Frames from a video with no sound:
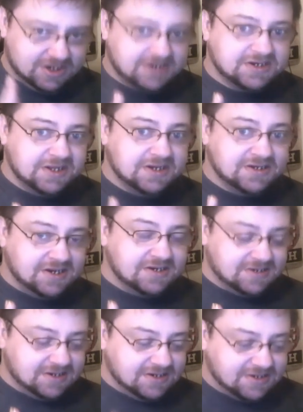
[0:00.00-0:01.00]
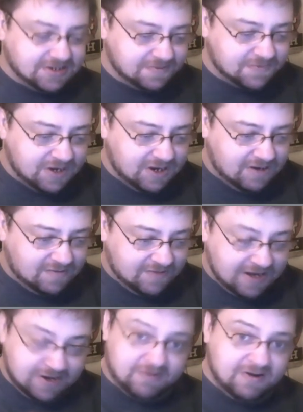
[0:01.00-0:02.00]
in this instance, if
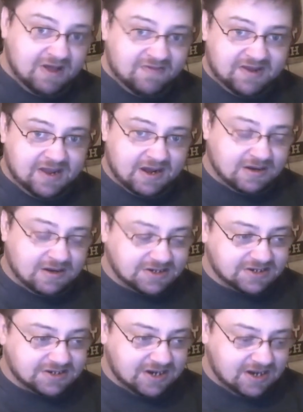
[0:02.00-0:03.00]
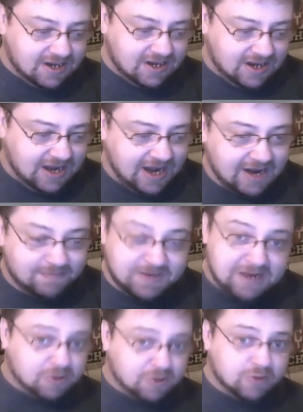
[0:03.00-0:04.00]
they do nothing else and
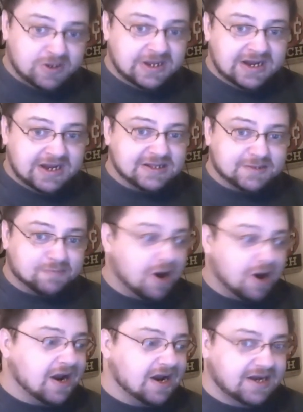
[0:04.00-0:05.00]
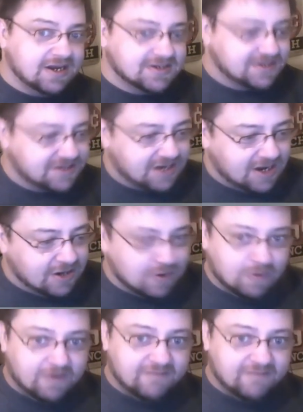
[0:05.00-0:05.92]
people really like the product and it's going